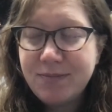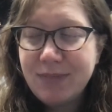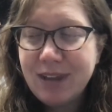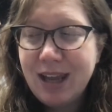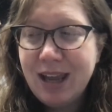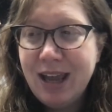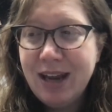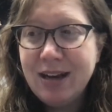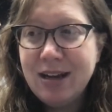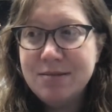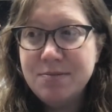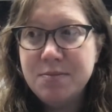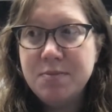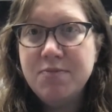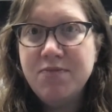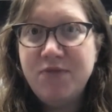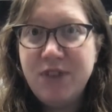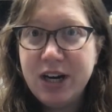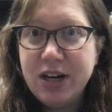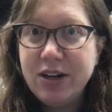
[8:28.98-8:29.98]
And I'm
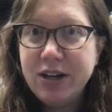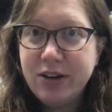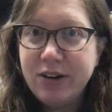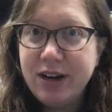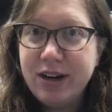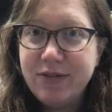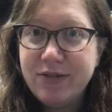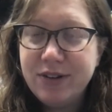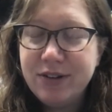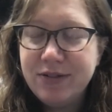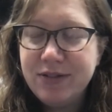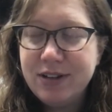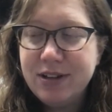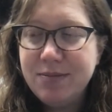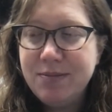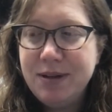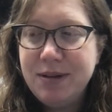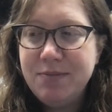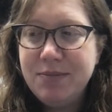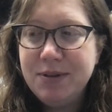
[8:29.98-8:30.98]
very grateful for the
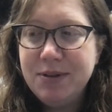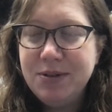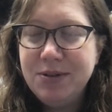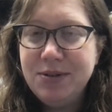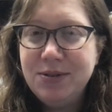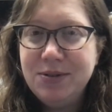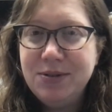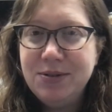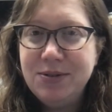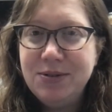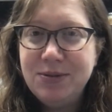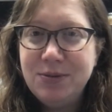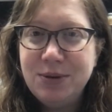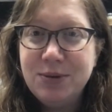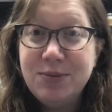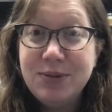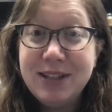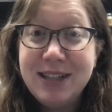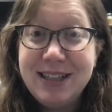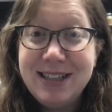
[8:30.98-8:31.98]
people who were
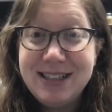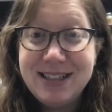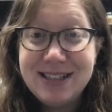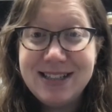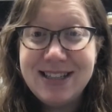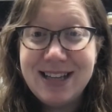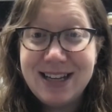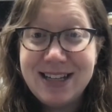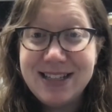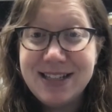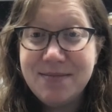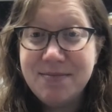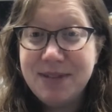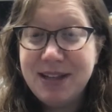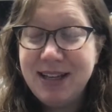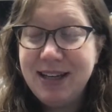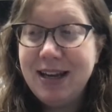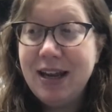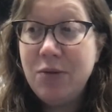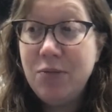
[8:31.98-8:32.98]
willing to say
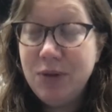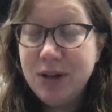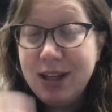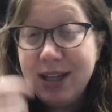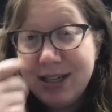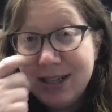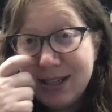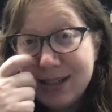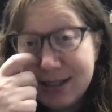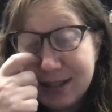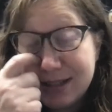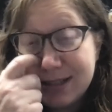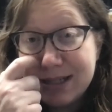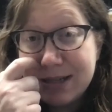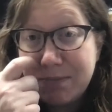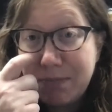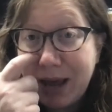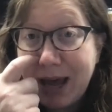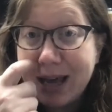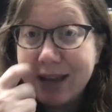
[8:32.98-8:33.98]
something and willing to
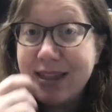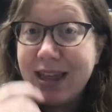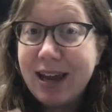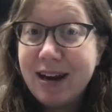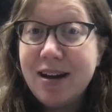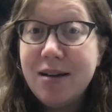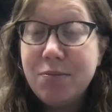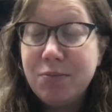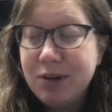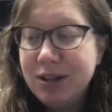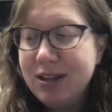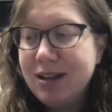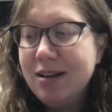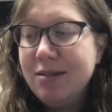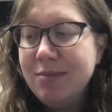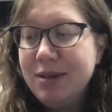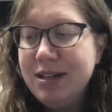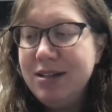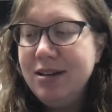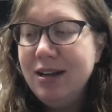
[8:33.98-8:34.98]
back that up with
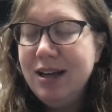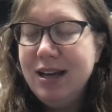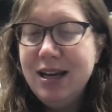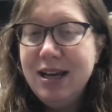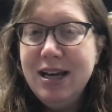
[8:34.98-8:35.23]
coming